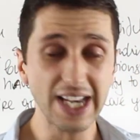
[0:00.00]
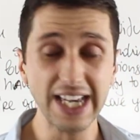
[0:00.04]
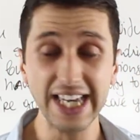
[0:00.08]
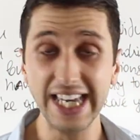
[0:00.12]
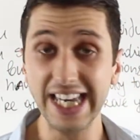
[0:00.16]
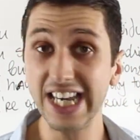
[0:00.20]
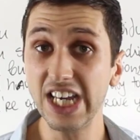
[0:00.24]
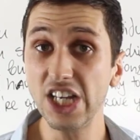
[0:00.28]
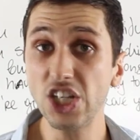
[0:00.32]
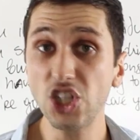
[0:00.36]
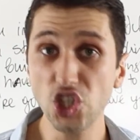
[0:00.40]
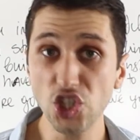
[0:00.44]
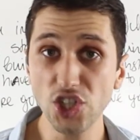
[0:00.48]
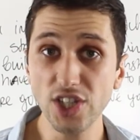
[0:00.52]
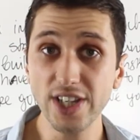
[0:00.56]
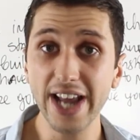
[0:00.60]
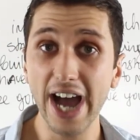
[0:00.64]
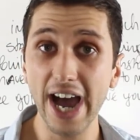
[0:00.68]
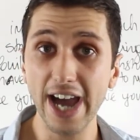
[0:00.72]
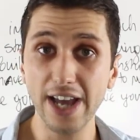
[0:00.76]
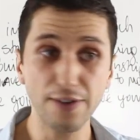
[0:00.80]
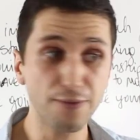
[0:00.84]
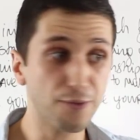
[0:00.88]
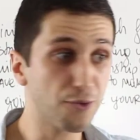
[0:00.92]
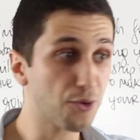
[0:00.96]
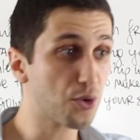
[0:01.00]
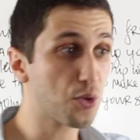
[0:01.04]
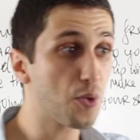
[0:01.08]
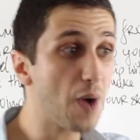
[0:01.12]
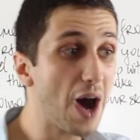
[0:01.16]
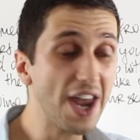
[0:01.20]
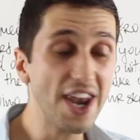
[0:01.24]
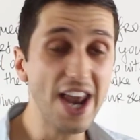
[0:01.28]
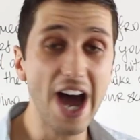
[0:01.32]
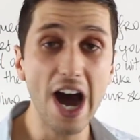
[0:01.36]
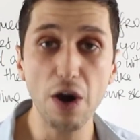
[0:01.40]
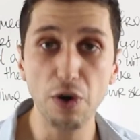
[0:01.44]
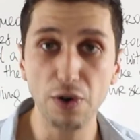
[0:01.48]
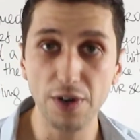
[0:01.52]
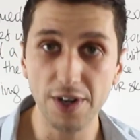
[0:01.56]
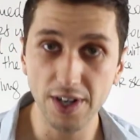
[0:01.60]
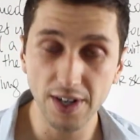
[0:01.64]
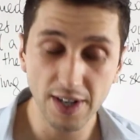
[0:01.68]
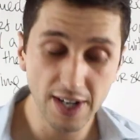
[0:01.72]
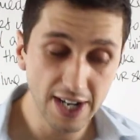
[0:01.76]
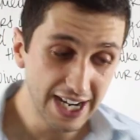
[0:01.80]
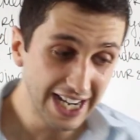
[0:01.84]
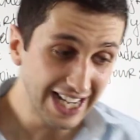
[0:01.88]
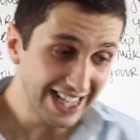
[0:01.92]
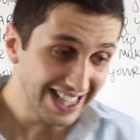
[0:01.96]
each night for 1 hour,
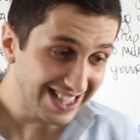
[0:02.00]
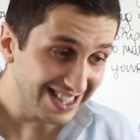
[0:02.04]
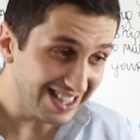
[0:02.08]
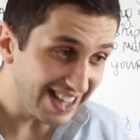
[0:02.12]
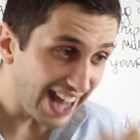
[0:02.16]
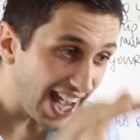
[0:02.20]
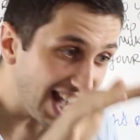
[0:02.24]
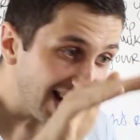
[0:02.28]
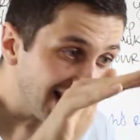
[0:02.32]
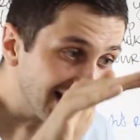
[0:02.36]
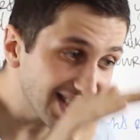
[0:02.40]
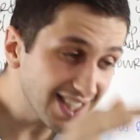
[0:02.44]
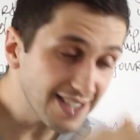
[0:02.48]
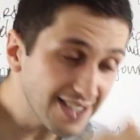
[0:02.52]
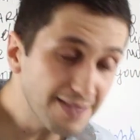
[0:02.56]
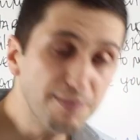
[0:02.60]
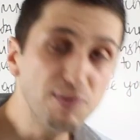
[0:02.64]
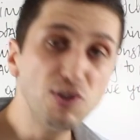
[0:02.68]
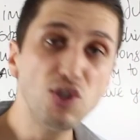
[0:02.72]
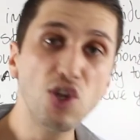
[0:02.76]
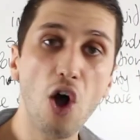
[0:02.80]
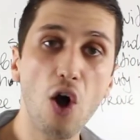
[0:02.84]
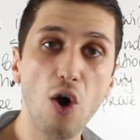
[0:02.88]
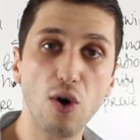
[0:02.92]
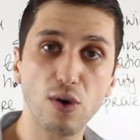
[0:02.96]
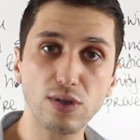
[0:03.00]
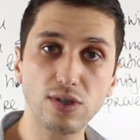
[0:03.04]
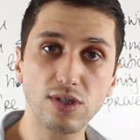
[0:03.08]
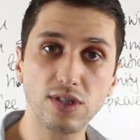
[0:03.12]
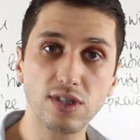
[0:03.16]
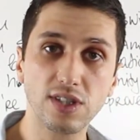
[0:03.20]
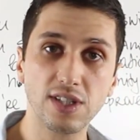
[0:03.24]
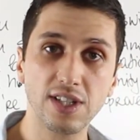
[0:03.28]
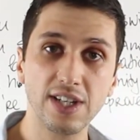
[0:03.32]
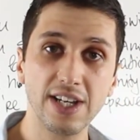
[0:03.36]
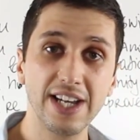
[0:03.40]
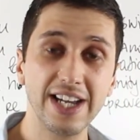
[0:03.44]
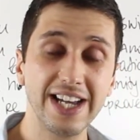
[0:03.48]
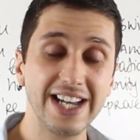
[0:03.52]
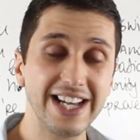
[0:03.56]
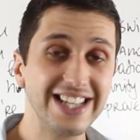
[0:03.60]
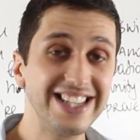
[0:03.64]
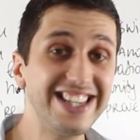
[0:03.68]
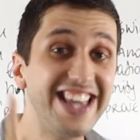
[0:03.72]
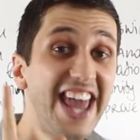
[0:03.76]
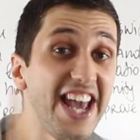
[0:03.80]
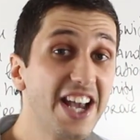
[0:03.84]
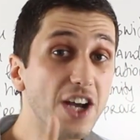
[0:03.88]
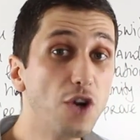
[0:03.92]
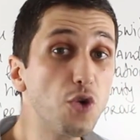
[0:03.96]
take some notes,
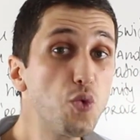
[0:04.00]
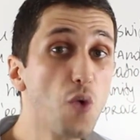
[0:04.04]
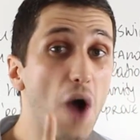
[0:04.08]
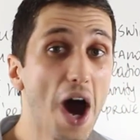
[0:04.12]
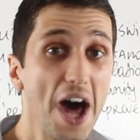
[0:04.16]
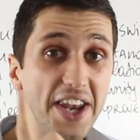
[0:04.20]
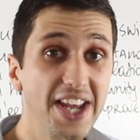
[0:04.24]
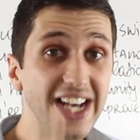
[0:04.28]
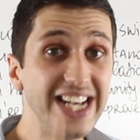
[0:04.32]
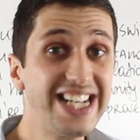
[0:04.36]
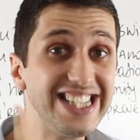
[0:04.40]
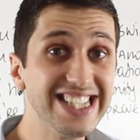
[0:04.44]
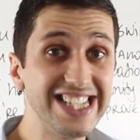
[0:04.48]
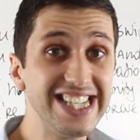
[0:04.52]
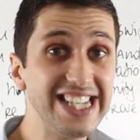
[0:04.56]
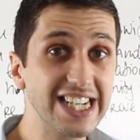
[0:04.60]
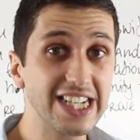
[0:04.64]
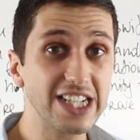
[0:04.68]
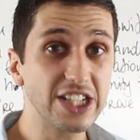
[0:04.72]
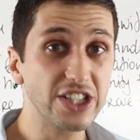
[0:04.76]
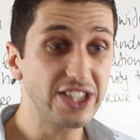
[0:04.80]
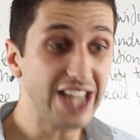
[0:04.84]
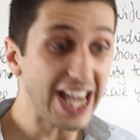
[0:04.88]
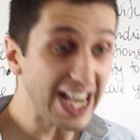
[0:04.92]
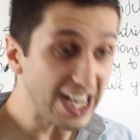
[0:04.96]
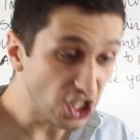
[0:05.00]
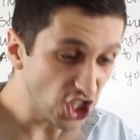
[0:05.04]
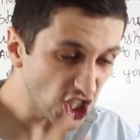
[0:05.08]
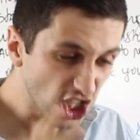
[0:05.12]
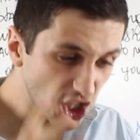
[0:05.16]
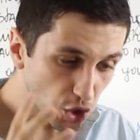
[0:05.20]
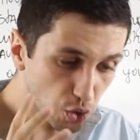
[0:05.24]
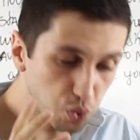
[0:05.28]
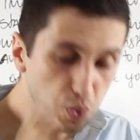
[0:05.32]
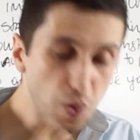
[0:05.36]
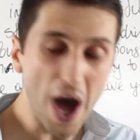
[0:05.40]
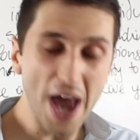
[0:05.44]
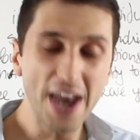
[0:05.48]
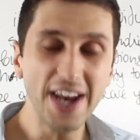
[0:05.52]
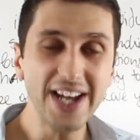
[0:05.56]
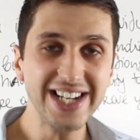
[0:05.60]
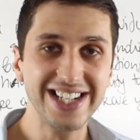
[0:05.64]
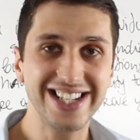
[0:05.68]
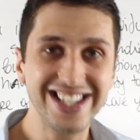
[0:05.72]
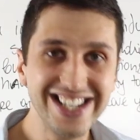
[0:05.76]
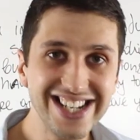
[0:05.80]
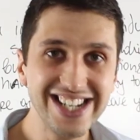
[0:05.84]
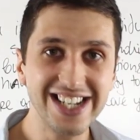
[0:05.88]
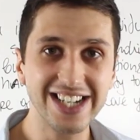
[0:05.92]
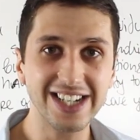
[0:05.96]
take one idea, take just one
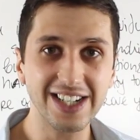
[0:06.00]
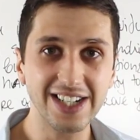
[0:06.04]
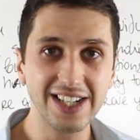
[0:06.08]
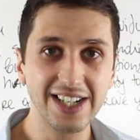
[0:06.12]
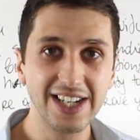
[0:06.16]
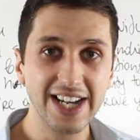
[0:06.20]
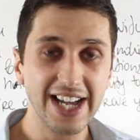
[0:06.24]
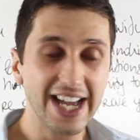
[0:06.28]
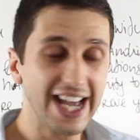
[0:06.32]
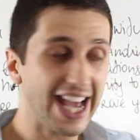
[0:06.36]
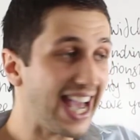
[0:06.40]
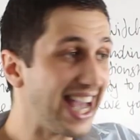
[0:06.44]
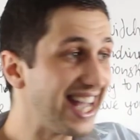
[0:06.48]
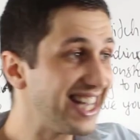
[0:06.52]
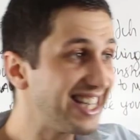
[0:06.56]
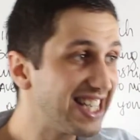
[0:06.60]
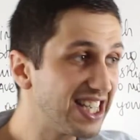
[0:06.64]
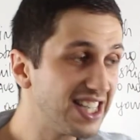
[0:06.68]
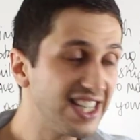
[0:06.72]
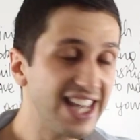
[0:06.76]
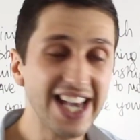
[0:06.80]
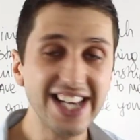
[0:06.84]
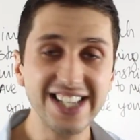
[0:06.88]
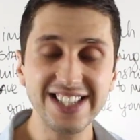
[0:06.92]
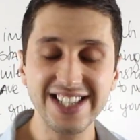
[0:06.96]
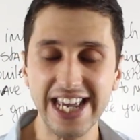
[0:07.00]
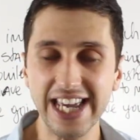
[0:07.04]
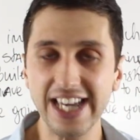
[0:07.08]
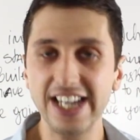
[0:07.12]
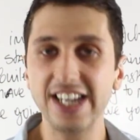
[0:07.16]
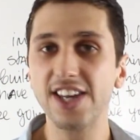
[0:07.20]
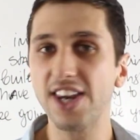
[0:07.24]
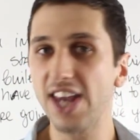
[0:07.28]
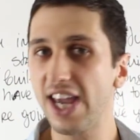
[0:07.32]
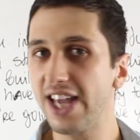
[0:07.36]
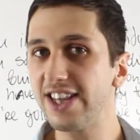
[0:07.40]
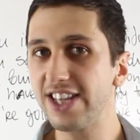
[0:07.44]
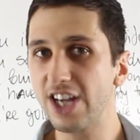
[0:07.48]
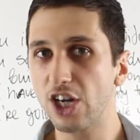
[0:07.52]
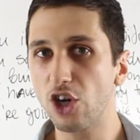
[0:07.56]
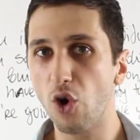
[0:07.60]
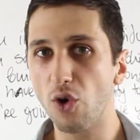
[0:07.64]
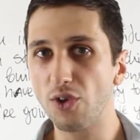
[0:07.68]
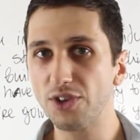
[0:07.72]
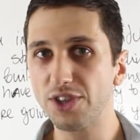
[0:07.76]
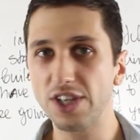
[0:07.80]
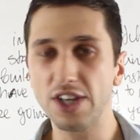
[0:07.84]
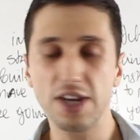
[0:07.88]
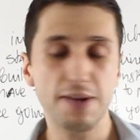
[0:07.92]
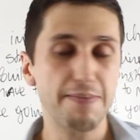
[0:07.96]
idea, and the next day create the
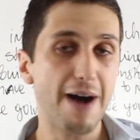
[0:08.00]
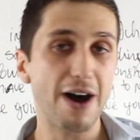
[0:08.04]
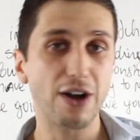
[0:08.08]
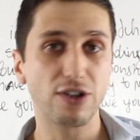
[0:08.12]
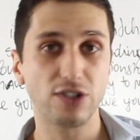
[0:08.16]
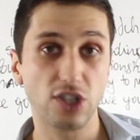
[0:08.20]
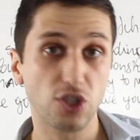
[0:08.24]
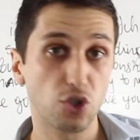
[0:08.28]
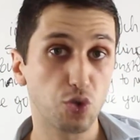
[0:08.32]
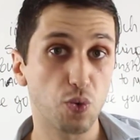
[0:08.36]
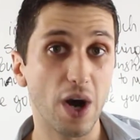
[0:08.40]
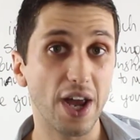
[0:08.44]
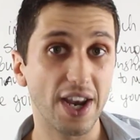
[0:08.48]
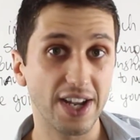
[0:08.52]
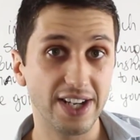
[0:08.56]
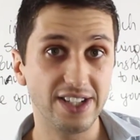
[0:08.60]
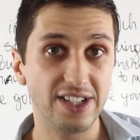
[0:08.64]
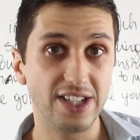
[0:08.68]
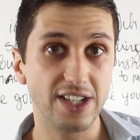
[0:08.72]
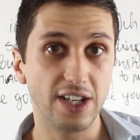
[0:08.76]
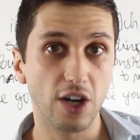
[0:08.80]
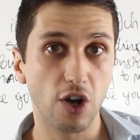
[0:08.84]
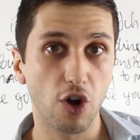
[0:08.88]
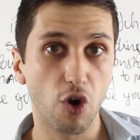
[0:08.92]
content about this one idea.